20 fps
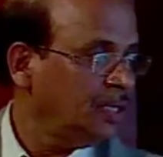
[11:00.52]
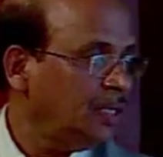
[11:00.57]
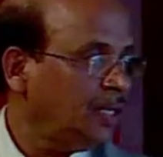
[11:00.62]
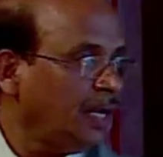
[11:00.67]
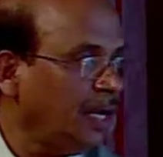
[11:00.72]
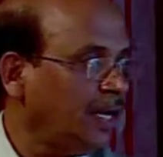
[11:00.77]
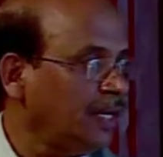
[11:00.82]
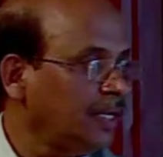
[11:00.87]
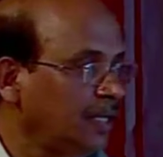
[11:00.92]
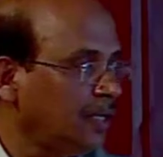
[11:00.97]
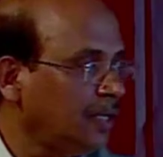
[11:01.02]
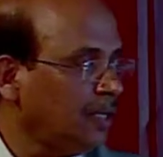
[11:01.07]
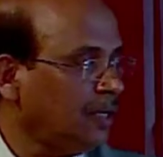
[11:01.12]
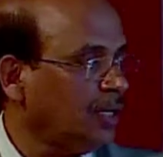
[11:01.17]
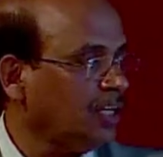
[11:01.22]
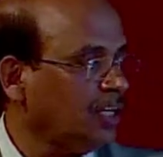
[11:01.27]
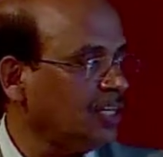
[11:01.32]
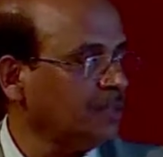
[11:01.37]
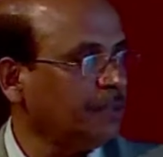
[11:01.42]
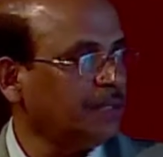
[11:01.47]
And
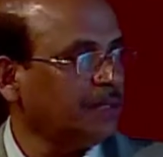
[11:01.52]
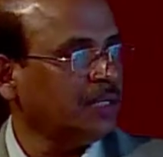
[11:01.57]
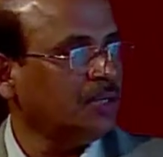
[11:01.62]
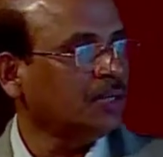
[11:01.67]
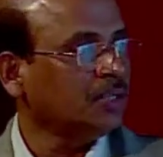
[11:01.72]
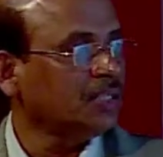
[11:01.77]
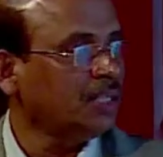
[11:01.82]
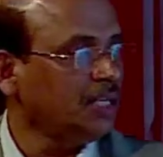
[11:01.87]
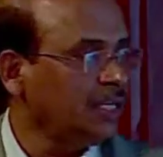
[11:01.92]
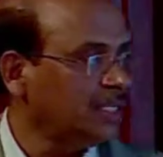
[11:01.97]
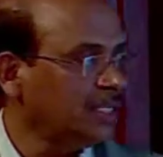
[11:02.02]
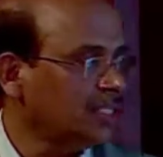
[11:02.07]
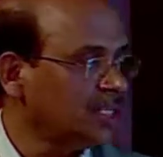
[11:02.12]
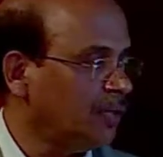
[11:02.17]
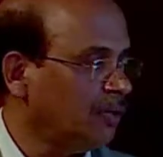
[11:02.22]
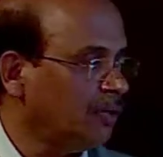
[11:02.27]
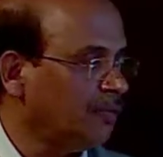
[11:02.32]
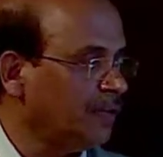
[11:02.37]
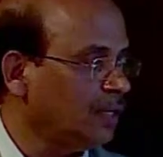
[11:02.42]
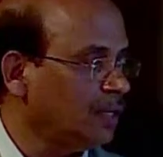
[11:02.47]
last but not the least,
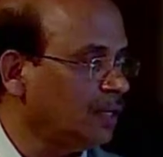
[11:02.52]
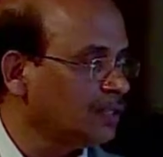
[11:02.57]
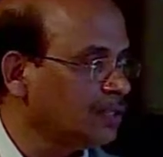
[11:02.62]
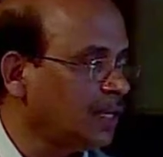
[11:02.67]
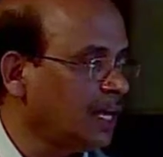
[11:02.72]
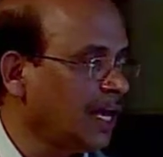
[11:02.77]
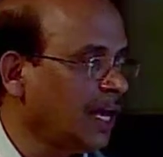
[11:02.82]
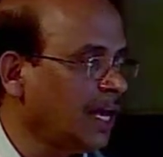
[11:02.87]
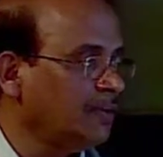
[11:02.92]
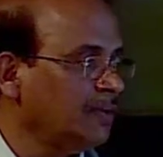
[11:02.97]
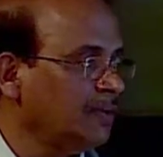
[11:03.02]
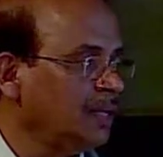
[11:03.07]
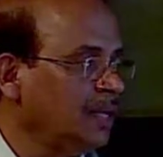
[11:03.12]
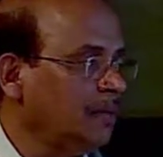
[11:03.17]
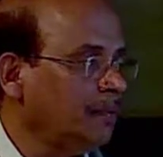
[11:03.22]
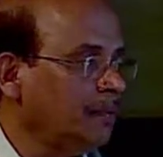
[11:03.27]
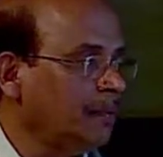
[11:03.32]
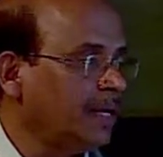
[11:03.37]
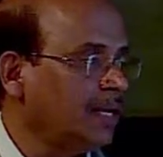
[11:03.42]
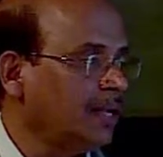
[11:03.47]
we also have
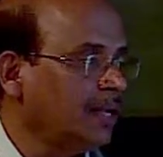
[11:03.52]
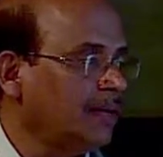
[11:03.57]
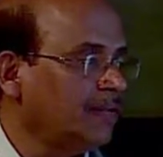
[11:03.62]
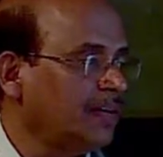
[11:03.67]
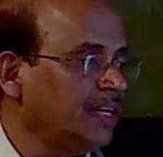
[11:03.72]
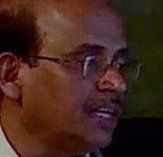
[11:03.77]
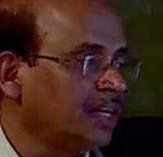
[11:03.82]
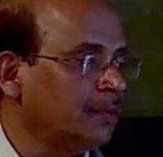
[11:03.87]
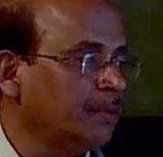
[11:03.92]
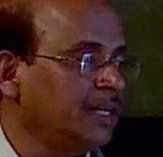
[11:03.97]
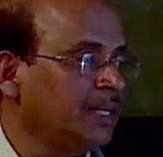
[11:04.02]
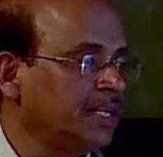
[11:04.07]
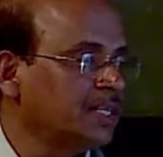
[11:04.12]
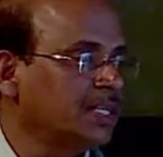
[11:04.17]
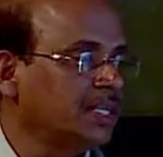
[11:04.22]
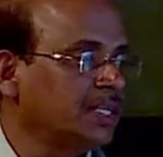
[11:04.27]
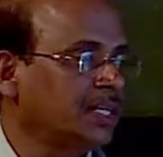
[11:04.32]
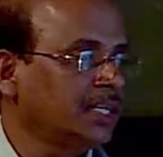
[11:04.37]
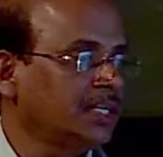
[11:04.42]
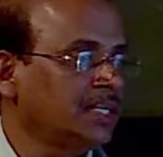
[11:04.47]
flutter
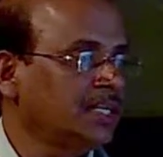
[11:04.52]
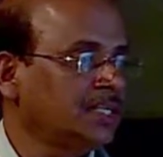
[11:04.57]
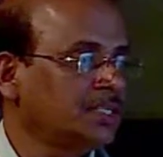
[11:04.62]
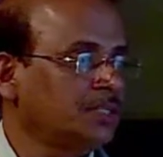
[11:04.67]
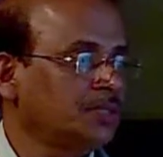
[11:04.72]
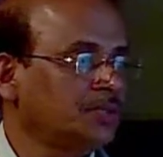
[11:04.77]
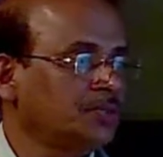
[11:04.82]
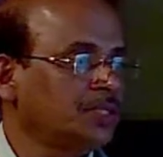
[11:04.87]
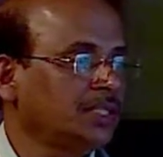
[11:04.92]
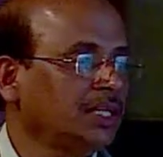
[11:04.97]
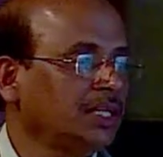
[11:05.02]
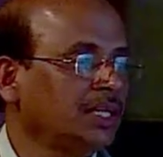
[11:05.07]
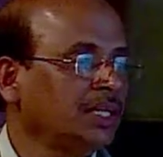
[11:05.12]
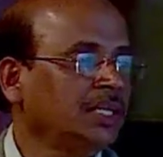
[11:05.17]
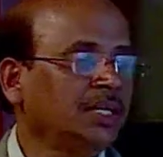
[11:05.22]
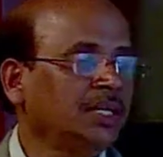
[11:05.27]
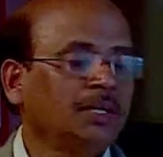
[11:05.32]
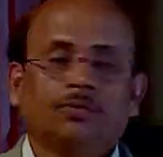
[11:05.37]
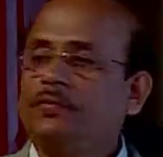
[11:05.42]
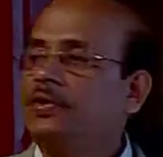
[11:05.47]
prediction techniques using the
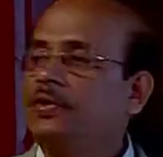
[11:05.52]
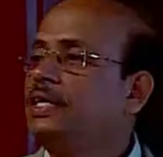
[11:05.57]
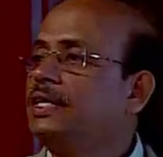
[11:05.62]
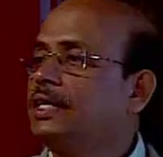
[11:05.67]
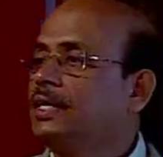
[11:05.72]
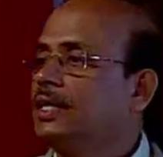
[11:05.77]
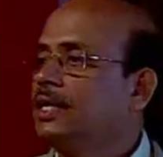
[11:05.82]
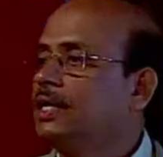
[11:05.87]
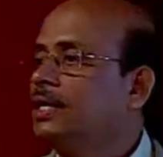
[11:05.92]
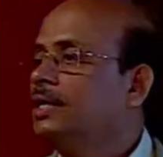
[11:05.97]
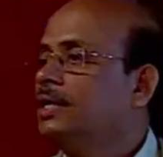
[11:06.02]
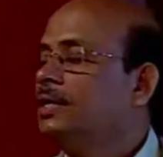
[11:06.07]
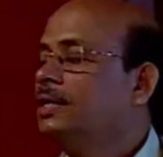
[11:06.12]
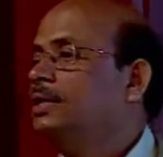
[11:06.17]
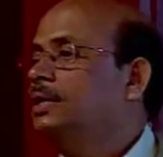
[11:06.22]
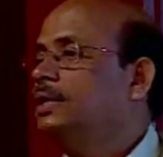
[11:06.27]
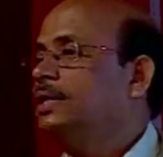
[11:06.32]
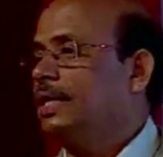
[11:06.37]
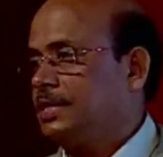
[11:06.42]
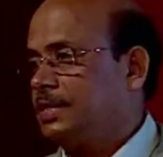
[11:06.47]
wind tunnel
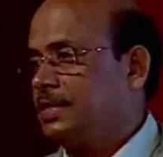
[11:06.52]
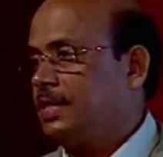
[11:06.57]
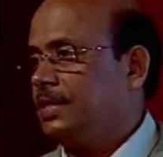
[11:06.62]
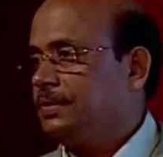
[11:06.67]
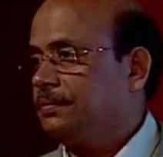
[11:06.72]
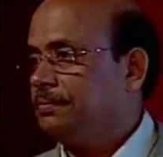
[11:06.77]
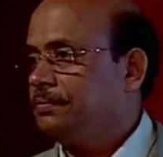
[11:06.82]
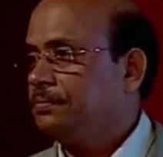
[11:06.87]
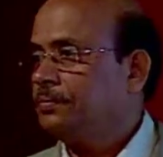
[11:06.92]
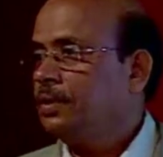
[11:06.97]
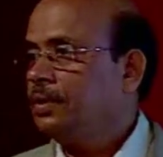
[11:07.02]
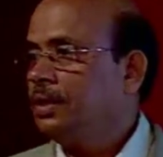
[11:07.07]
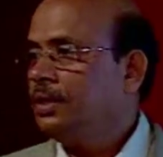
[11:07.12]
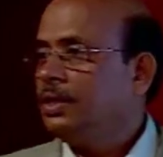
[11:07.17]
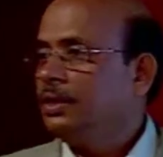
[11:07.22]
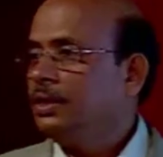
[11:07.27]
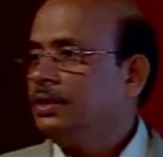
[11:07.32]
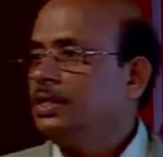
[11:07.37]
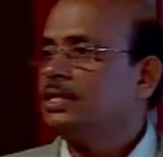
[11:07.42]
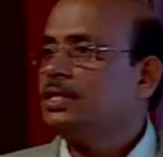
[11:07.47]
testing.
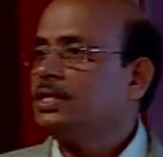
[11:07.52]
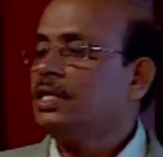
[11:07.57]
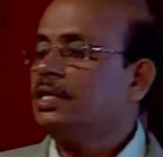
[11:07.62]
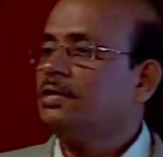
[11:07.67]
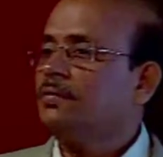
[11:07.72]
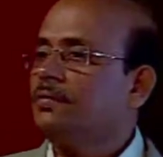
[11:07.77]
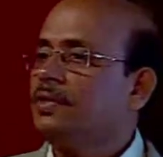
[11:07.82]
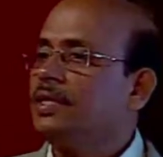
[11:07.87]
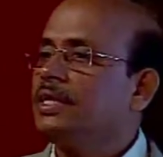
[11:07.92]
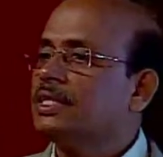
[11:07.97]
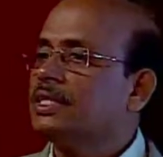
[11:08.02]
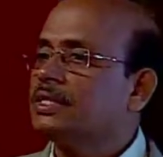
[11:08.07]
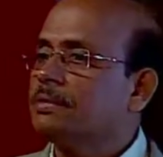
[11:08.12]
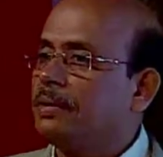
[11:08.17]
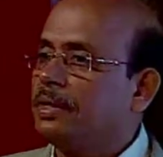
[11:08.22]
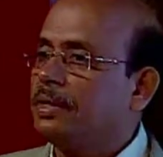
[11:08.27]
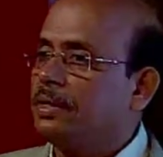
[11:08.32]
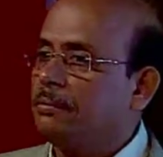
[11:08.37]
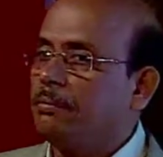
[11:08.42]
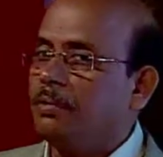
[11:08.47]
These are the various
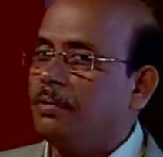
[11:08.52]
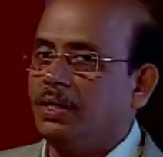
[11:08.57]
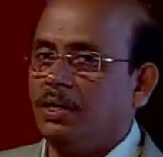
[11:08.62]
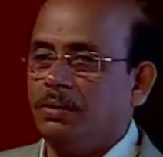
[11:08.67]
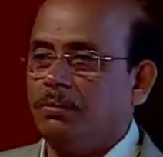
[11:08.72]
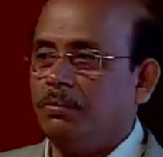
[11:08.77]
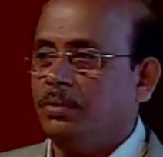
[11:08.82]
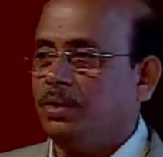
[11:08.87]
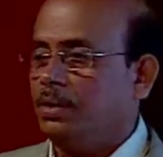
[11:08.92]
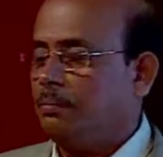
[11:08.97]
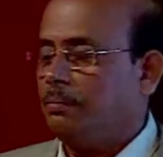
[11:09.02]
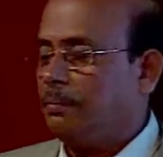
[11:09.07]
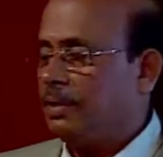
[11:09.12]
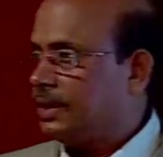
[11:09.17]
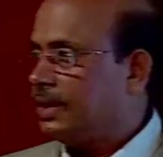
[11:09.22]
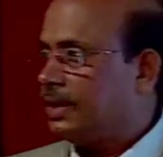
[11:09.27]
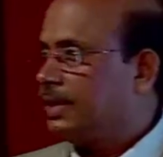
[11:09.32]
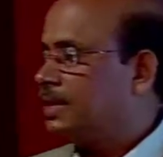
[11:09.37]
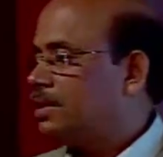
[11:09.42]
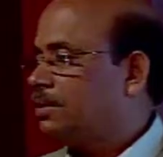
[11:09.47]

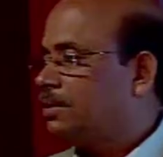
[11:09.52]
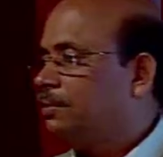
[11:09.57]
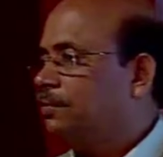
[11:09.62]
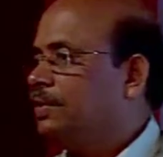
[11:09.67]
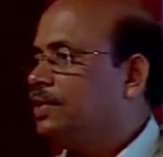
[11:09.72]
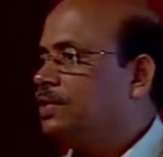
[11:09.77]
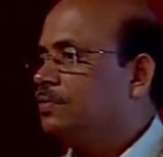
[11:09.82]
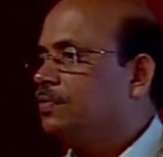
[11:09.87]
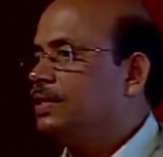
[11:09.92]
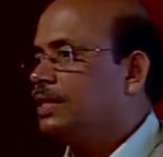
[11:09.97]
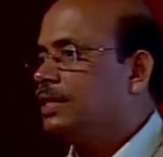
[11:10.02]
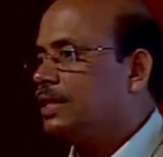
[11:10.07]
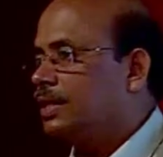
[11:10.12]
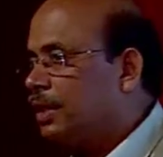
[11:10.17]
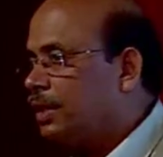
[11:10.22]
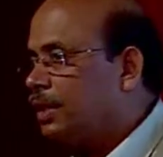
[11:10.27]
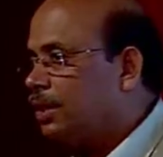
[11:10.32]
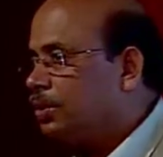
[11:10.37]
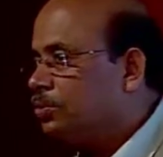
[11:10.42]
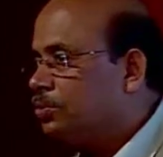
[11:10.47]
methods which we
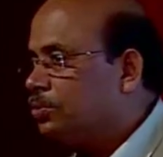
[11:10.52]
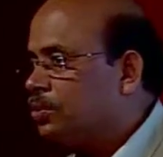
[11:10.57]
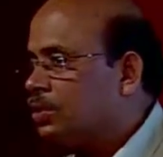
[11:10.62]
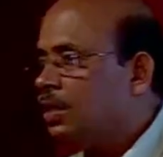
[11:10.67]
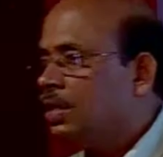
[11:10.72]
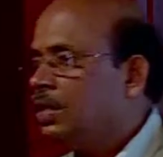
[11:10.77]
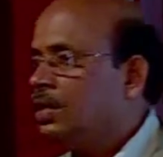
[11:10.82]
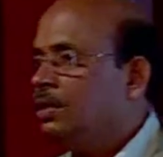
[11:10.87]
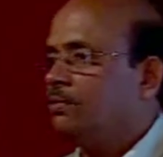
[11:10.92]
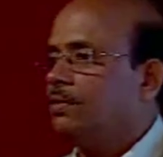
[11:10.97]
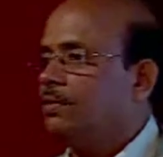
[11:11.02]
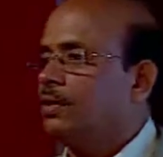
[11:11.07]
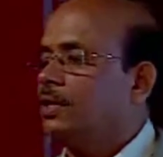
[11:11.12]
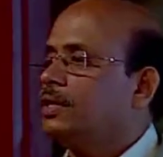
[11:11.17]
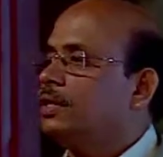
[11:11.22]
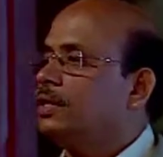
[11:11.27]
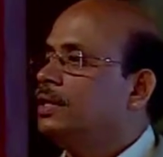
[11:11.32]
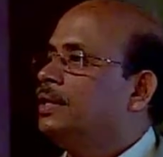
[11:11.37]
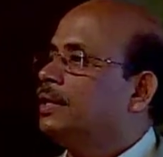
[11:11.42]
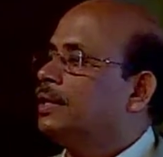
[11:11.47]
generally use
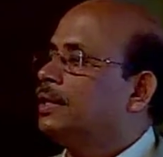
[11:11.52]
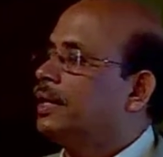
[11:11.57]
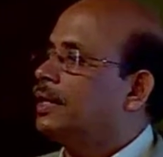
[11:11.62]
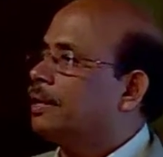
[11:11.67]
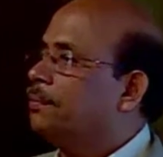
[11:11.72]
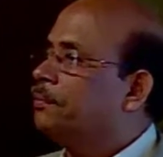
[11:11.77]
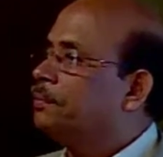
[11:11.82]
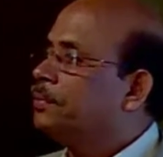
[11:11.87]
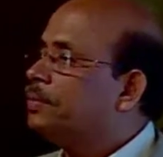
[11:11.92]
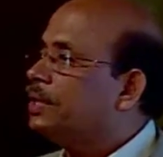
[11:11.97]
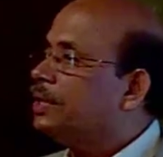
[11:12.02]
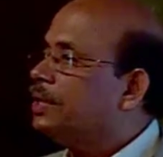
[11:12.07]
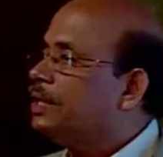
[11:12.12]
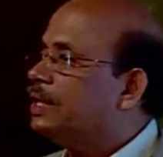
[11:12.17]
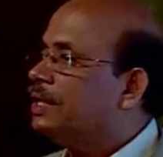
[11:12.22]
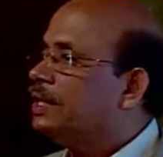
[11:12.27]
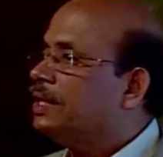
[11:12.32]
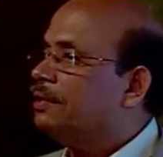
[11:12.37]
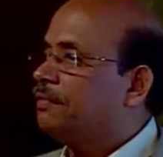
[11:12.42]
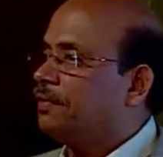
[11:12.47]
for computing
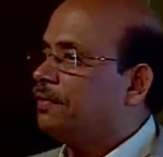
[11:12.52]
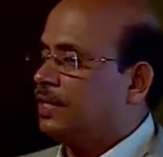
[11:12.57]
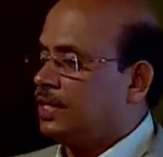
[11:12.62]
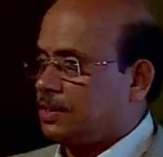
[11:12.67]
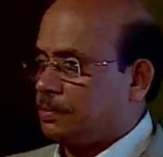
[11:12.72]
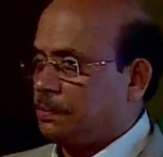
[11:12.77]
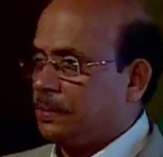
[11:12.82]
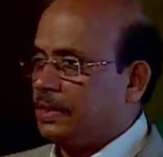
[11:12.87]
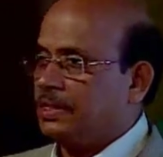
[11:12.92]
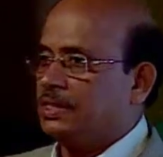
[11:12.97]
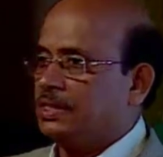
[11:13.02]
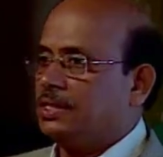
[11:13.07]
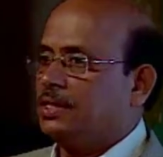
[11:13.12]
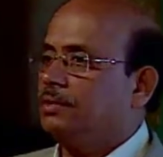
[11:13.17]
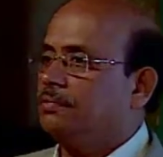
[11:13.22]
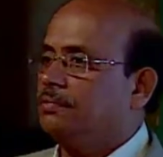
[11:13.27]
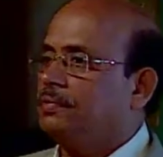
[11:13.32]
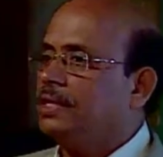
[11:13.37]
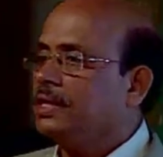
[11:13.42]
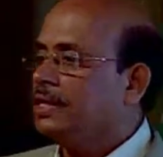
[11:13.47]
the flutter speeds
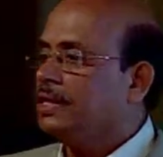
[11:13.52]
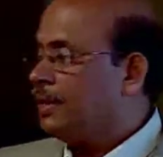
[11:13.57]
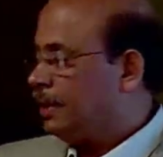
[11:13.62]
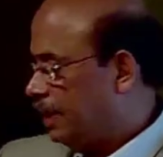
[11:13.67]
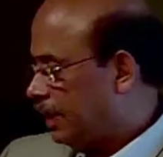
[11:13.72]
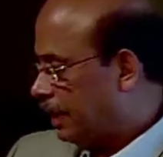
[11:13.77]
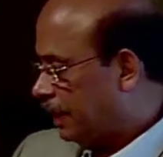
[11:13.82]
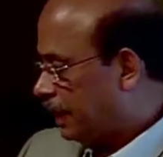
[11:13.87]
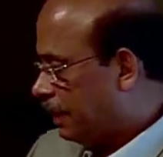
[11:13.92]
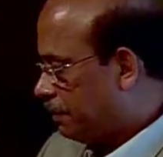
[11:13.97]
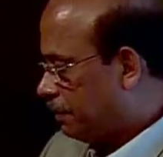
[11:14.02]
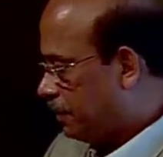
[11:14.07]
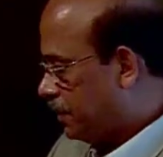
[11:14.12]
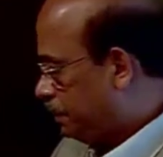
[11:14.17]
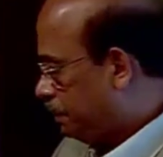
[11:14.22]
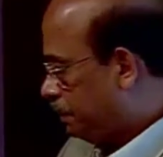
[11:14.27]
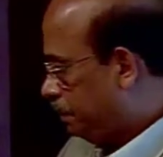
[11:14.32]
of the aircrafts.